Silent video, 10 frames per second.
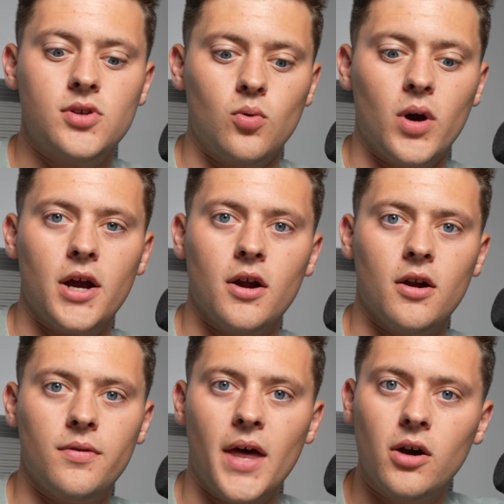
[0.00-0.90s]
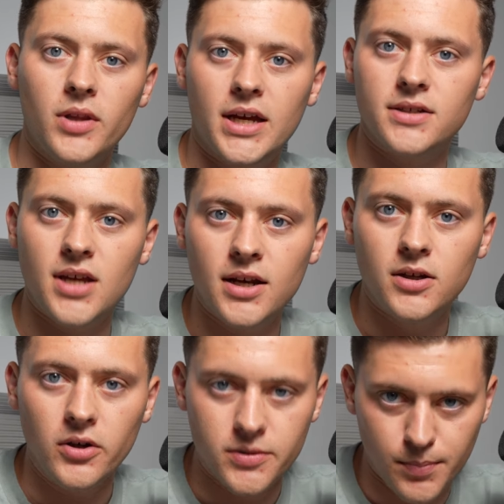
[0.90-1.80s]
to where they only get 10
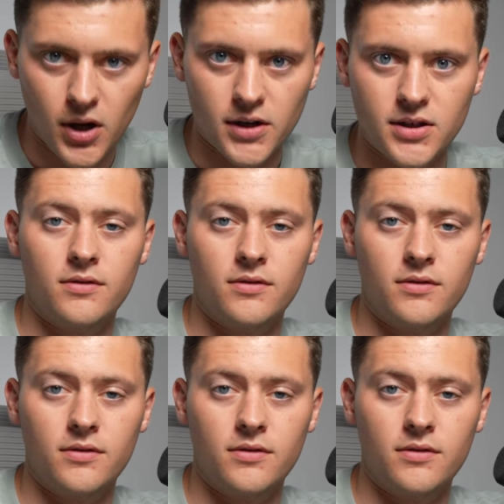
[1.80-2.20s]
calls booked.